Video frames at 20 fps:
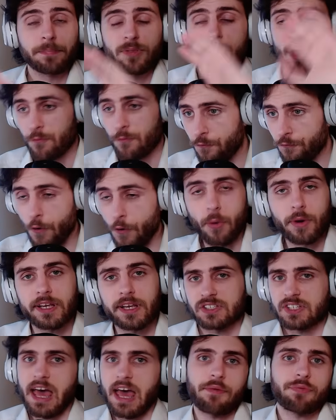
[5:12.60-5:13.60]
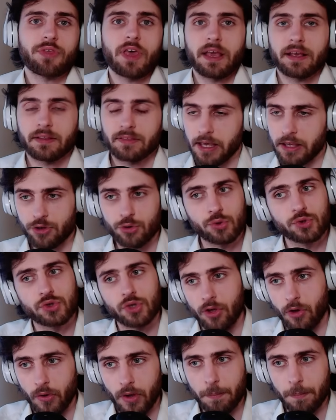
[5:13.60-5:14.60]
Focus that thing. They
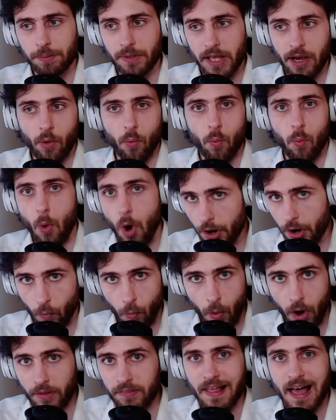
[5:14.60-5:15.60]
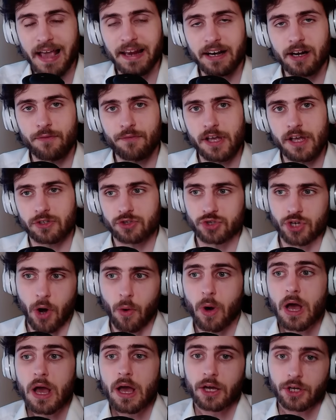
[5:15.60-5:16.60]
usually only play a 1-1 line of it,
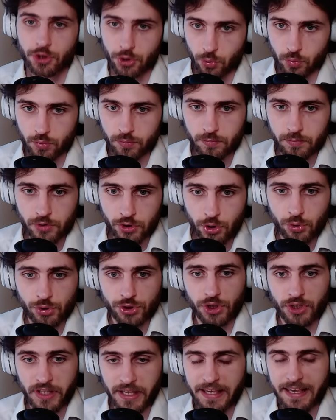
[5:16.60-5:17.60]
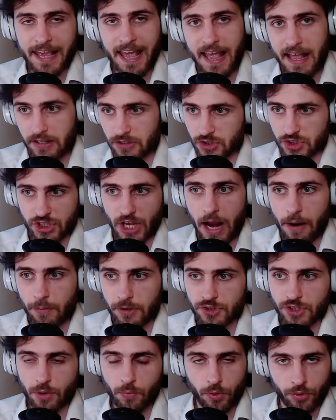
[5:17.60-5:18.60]
so you usually can
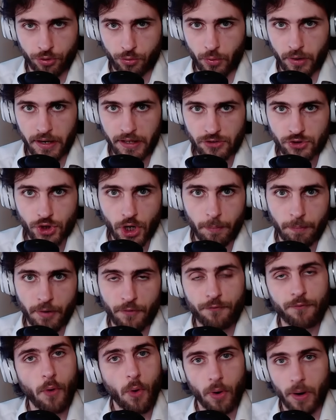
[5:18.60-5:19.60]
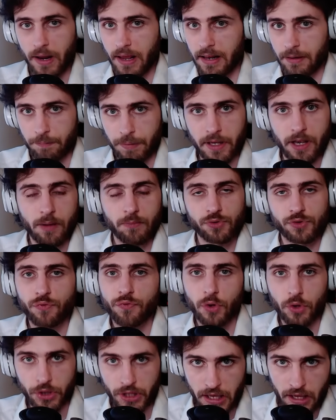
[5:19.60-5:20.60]
Cyrus it with Greninja before it becomes
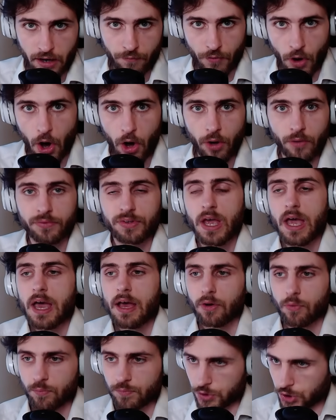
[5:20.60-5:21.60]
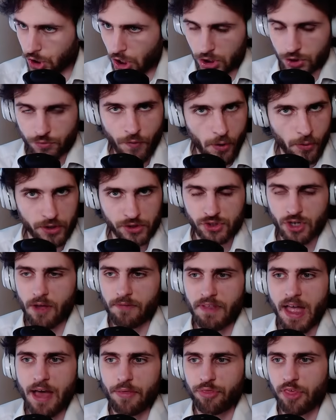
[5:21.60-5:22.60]
fully evolved. Just focus on
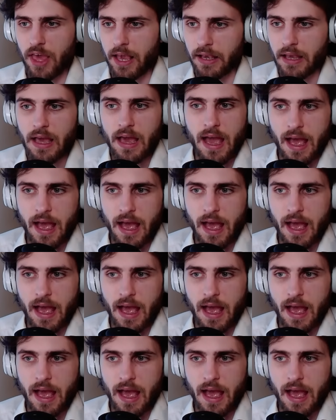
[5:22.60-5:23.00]
that thing.